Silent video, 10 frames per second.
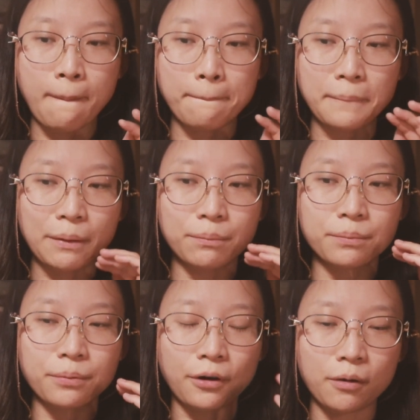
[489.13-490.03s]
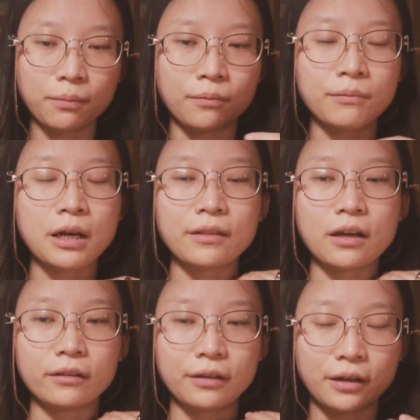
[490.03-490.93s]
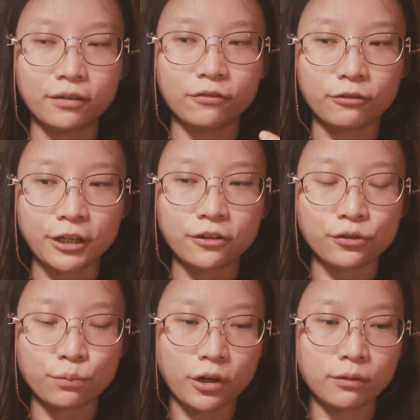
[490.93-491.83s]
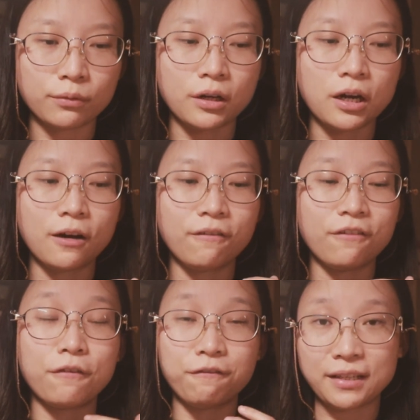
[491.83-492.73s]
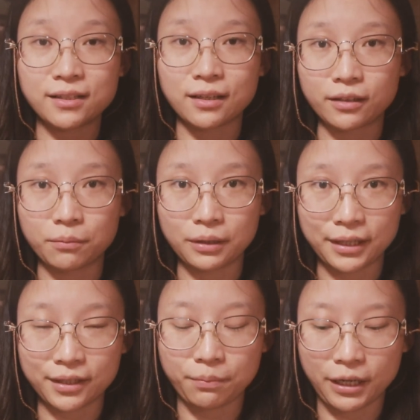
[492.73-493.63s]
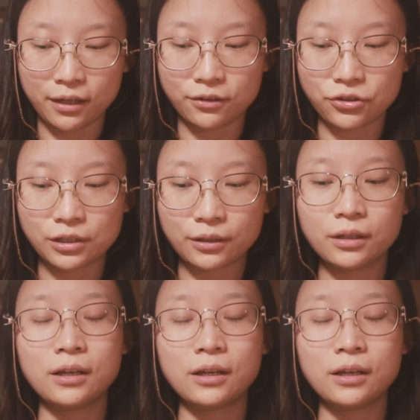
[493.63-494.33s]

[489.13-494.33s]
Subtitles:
my problem and a lot of writers' problem of facing the blank page.